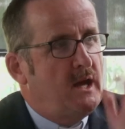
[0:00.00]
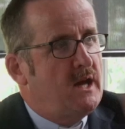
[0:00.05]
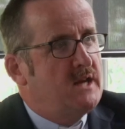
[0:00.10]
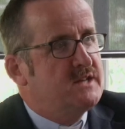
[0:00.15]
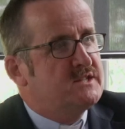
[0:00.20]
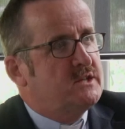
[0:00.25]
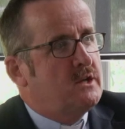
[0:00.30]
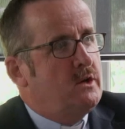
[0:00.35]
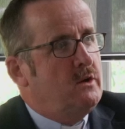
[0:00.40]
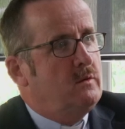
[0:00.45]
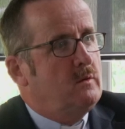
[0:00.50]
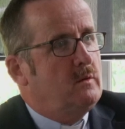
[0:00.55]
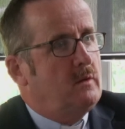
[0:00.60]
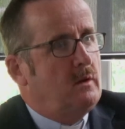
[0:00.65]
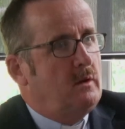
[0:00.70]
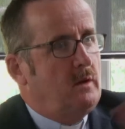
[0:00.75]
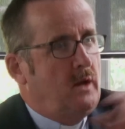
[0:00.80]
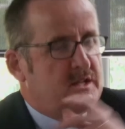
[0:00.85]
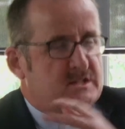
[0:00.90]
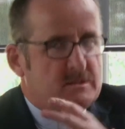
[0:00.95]
So
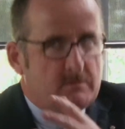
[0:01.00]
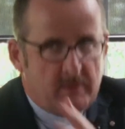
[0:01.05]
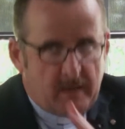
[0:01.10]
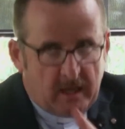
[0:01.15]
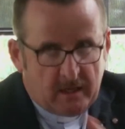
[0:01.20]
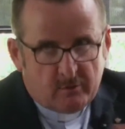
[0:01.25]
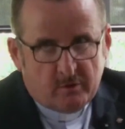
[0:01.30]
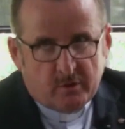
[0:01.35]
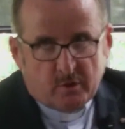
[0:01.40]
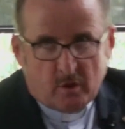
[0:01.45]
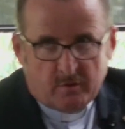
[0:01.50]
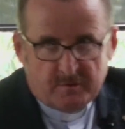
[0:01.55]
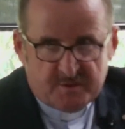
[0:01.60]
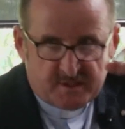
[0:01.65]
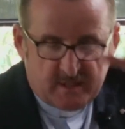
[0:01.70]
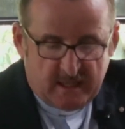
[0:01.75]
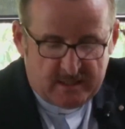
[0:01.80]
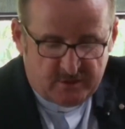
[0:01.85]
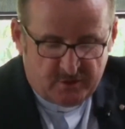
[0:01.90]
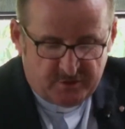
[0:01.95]
it's a meandering
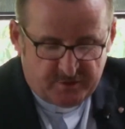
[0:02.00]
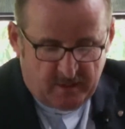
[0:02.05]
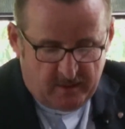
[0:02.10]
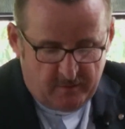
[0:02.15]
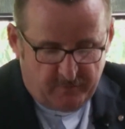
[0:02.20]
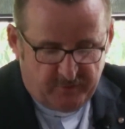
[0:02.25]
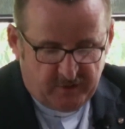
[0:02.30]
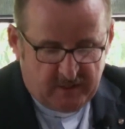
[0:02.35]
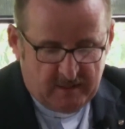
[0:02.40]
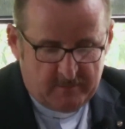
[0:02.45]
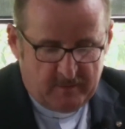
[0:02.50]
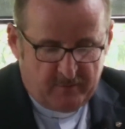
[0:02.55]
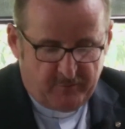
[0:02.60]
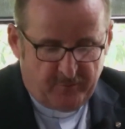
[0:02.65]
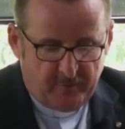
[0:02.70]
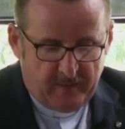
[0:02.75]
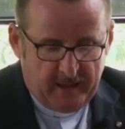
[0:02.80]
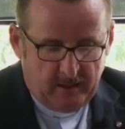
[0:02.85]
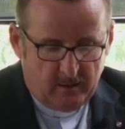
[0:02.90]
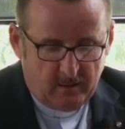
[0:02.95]
conversation today, forgive me
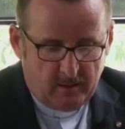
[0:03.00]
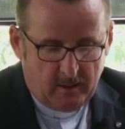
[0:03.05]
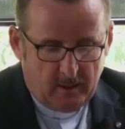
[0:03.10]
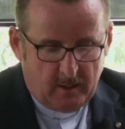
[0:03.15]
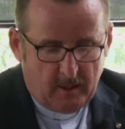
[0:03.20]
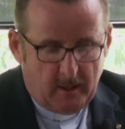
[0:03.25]
for that.